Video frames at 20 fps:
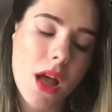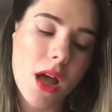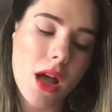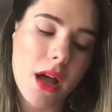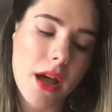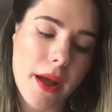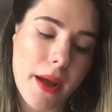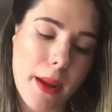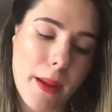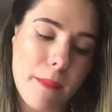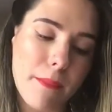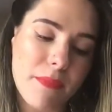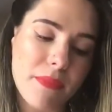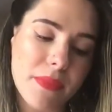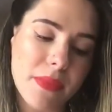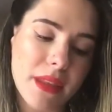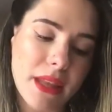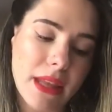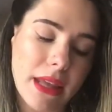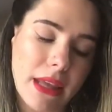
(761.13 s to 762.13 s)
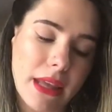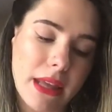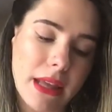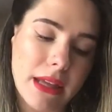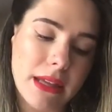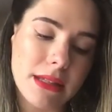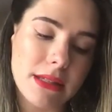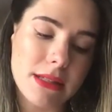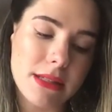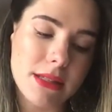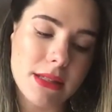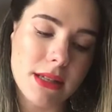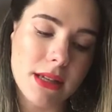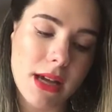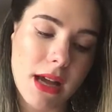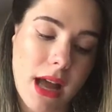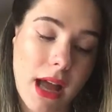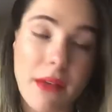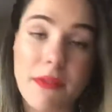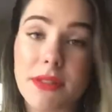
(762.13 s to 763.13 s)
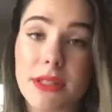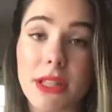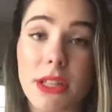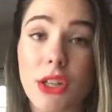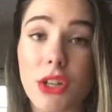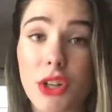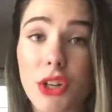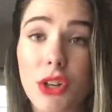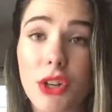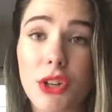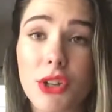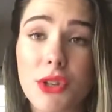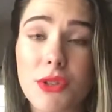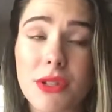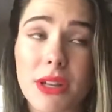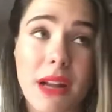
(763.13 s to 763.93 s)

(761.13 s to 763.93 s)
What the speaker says: and I've seen her use it.